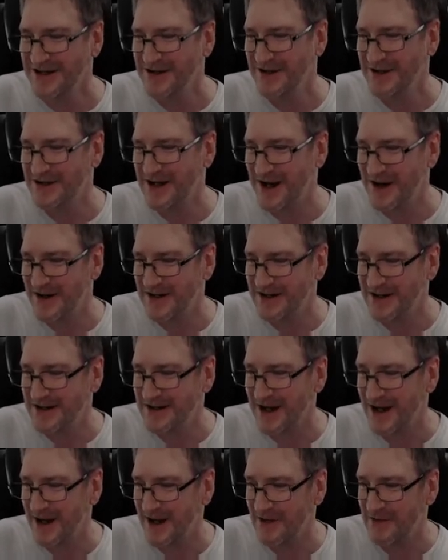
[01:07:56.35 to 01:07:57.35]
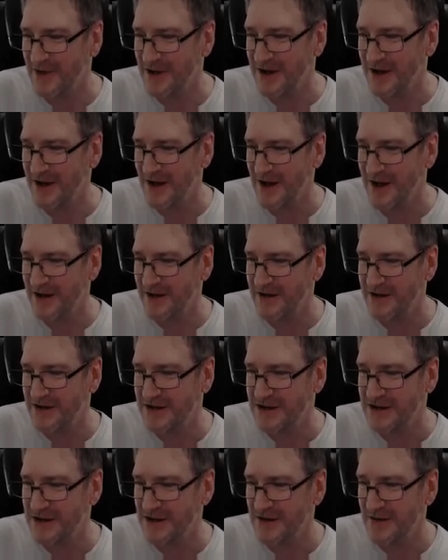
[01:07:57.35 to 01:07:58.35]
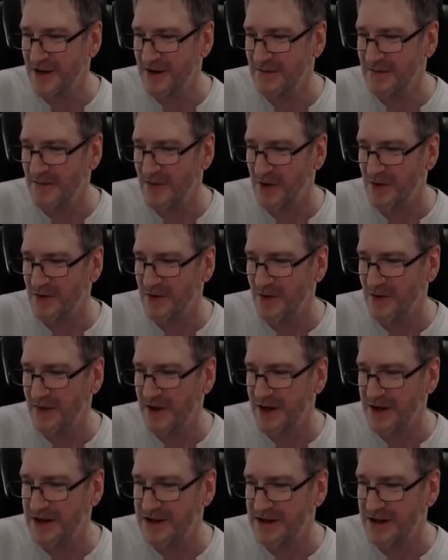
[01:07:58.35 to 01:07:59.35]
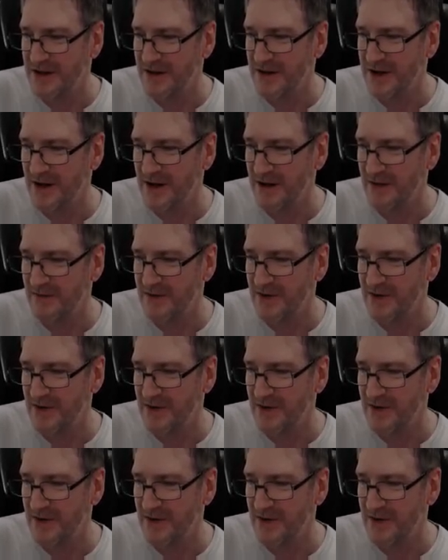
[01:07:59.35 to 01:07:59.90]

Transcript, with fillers: Tuatara says, I really like that you have modelled the interior